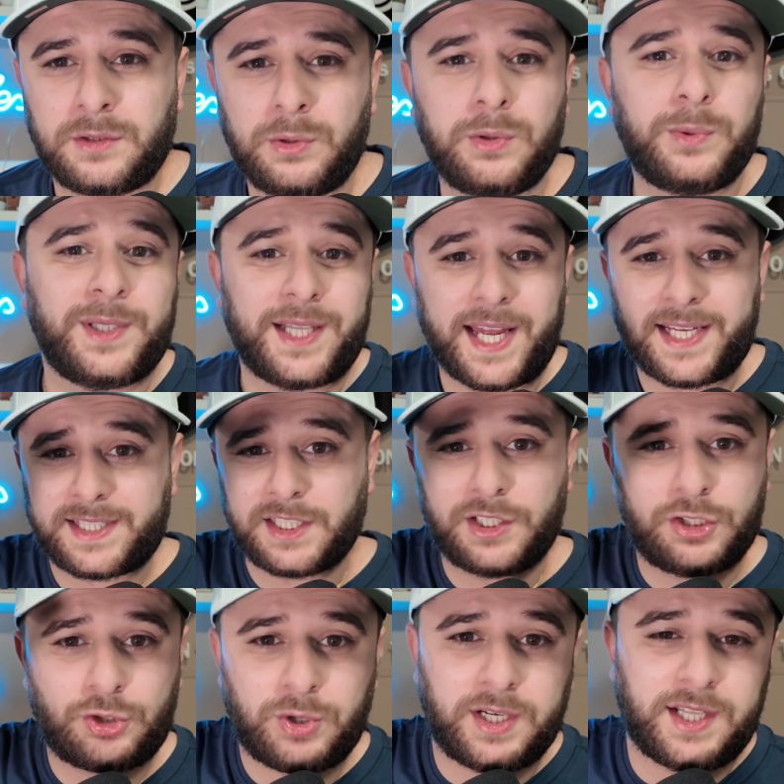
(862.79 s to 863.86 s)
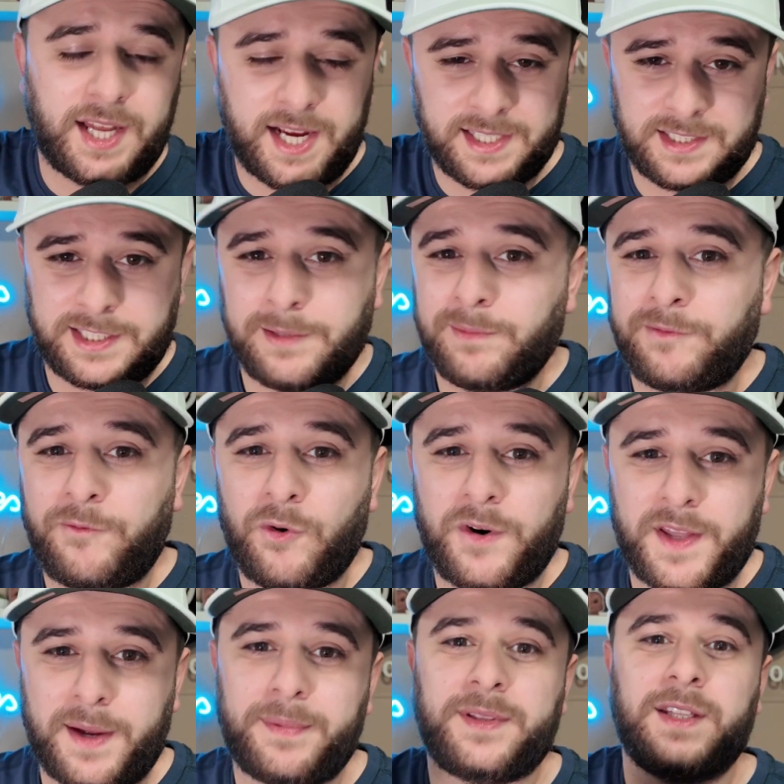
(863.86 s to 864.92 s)
who were like the Detroit Lions, the team
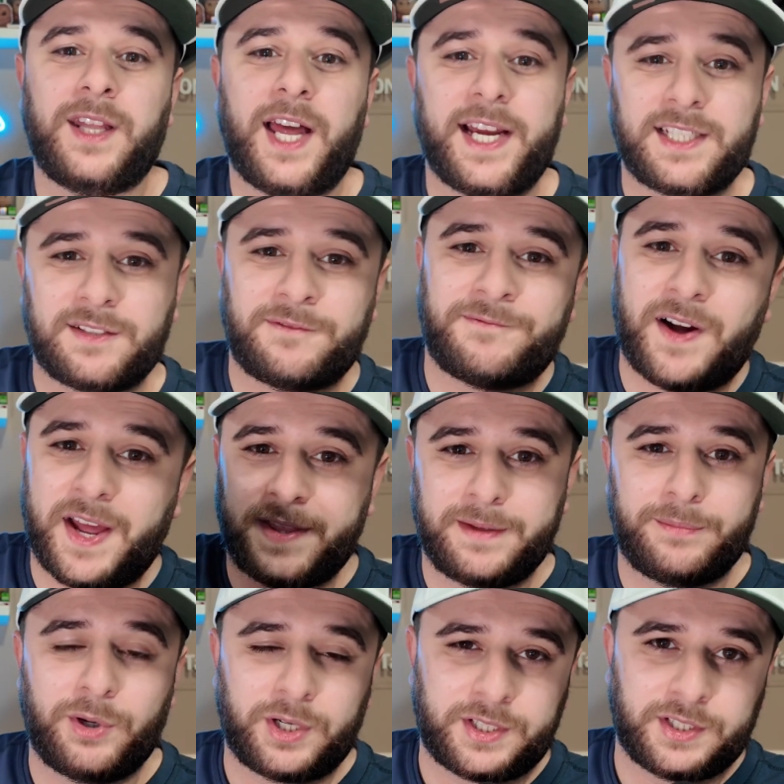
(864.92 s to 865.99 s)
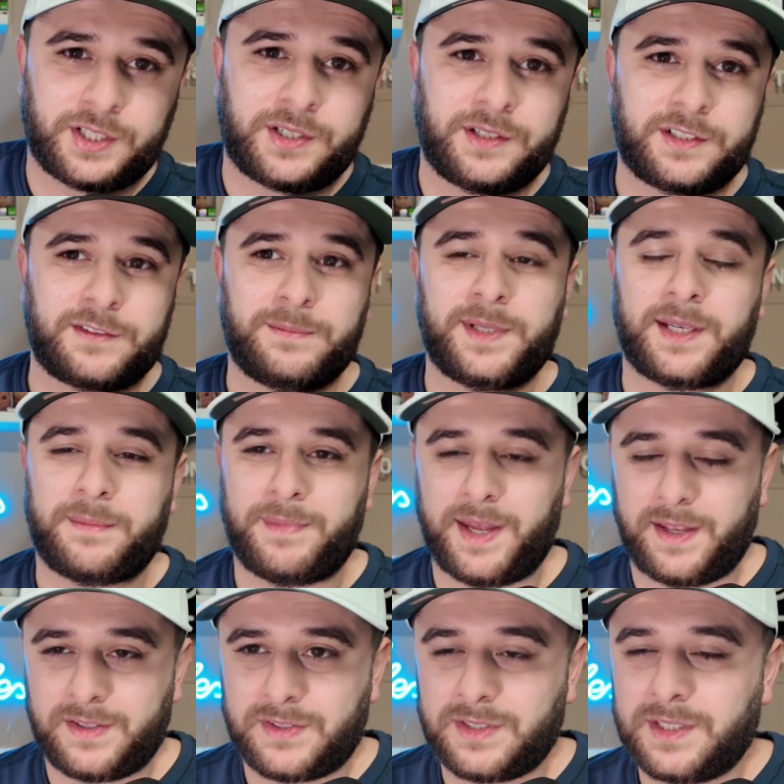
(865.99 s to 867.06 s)
before that, but the Lions have finally broken the curse of being a
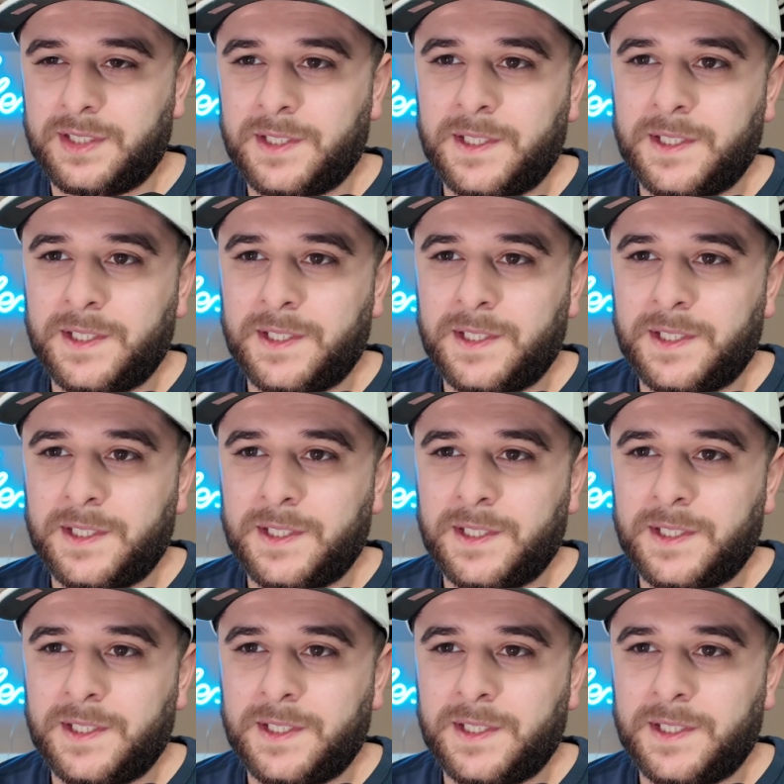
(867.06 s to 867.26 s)
mess.